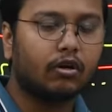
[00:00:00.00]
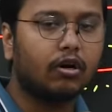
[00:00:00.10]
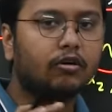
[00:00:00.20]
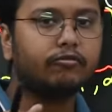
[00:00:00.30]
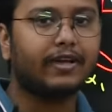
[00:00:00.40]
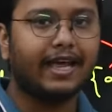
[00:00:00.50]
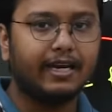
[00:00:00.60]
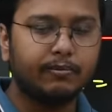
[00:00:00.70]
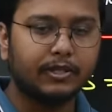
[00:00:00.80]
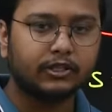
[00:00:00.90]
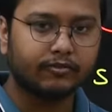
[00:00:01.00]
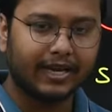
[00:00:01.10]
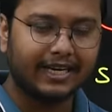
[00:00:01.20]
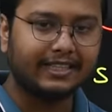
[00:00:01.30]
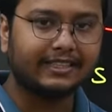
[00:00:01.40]
of elements of
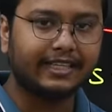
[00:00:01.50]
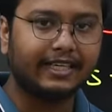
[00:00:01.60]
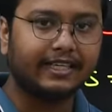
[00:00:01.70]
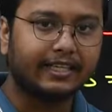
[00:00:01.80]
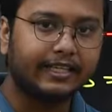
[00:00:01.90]
any set,